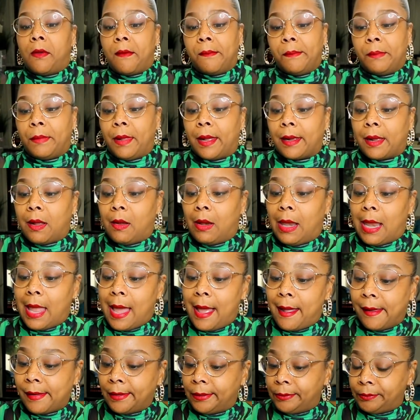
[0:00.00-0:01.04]
I'm not gonna
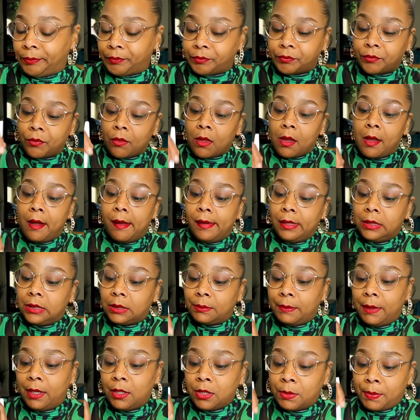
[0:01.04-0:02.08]
lie. It
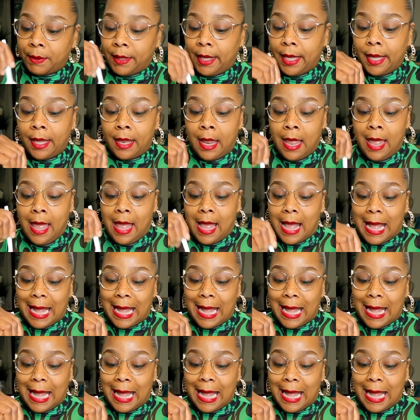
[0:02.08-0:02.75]
smells pretty good.